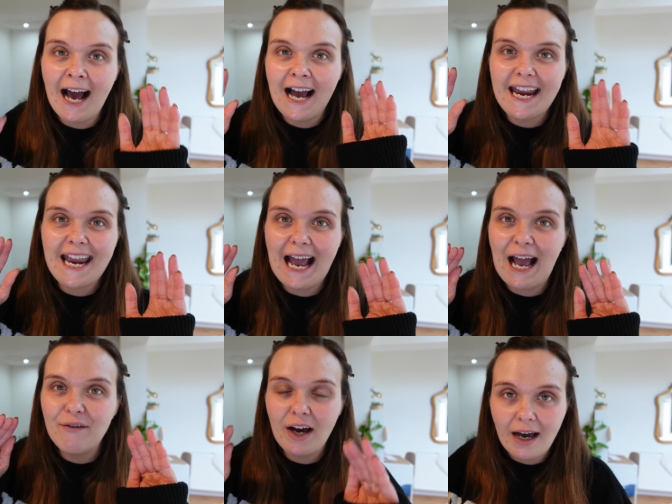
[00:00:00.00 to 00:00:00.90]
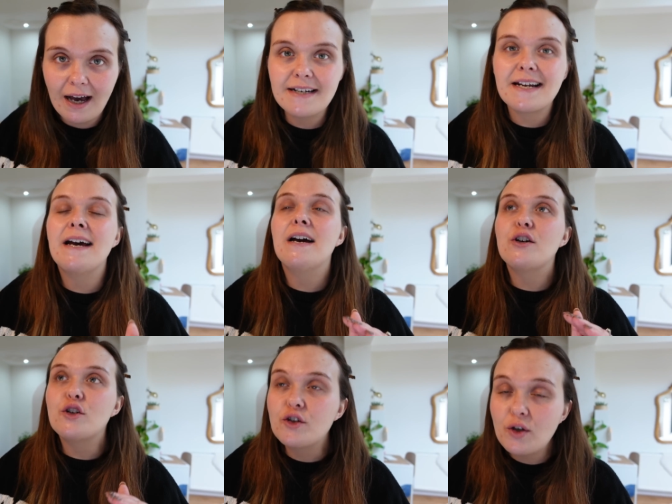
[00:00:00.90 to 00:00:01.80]
I have had
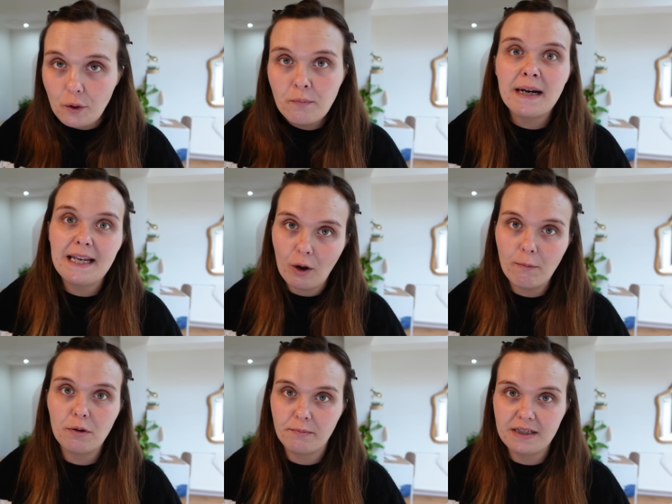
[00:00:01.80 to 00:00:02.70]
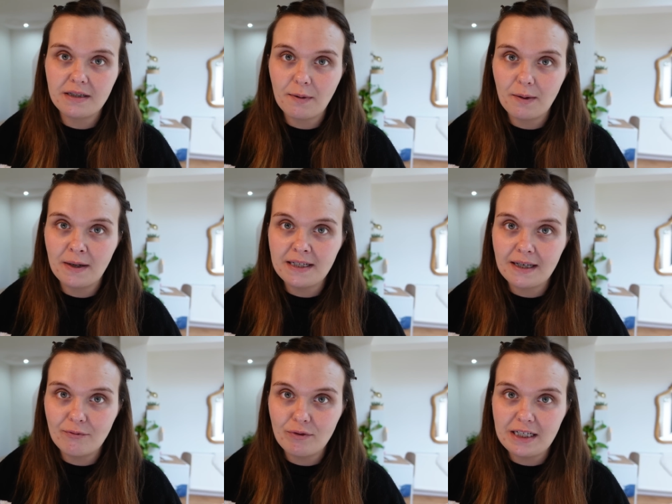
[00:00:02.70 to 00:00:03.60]
so many compliments about my
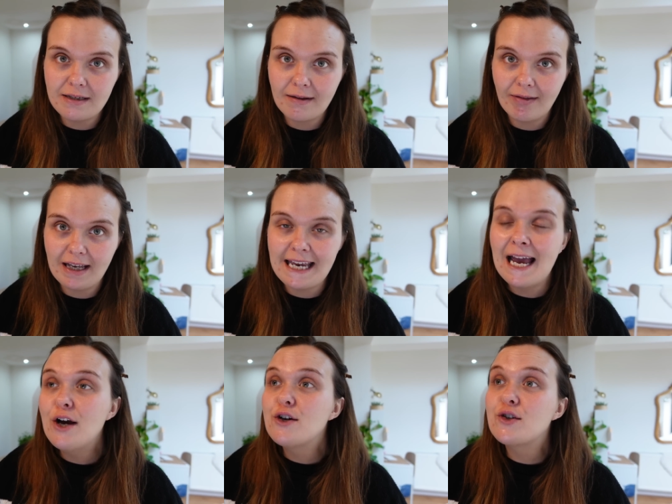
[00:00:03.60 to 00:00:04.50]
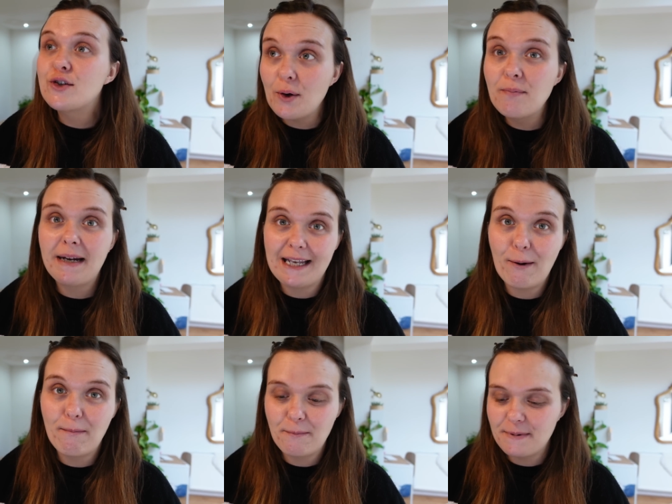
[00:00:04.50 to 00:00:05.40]
skin recently, so many
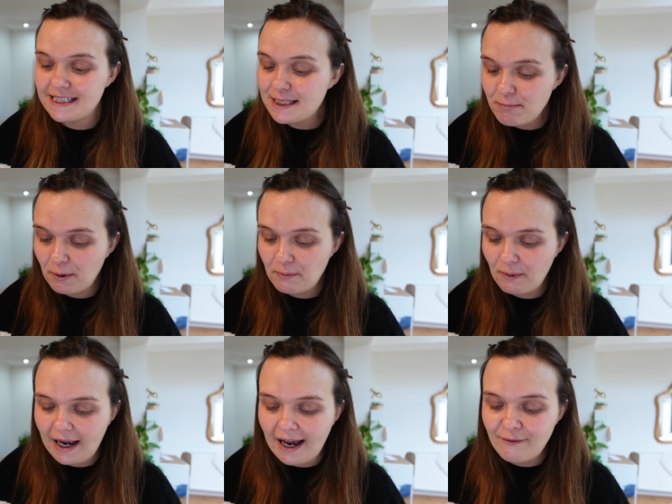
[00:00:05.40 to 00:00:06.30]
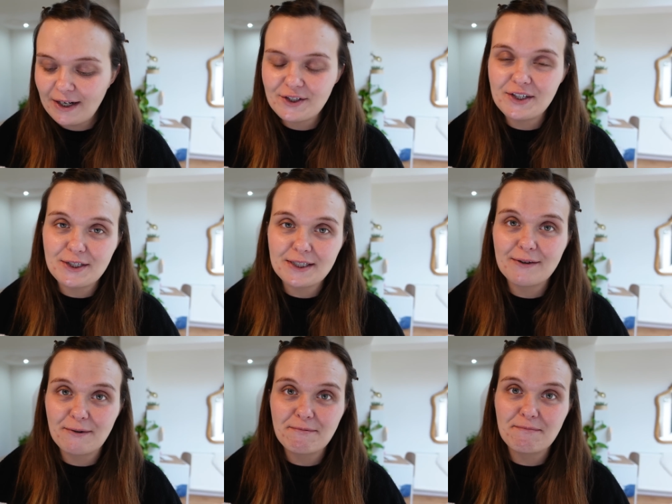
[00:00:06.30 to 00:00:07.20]
compliments, to the point where I've actually just
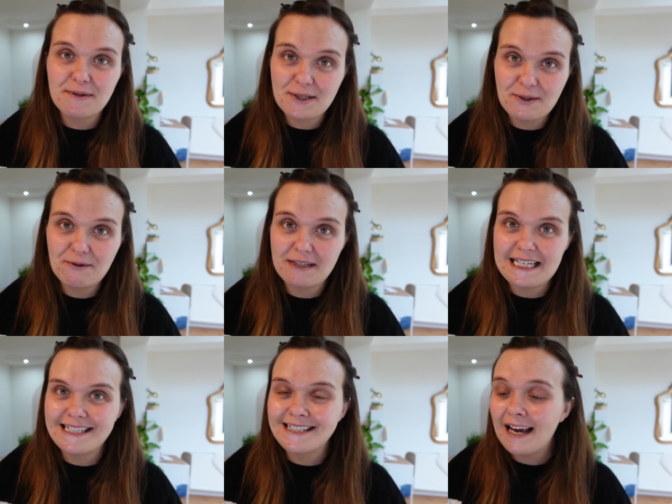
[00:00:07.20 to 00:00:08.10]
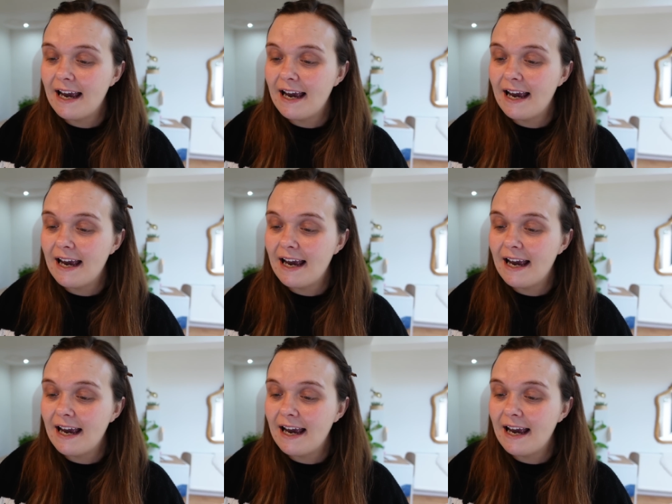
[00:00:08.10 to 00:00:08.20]
filmed some stories,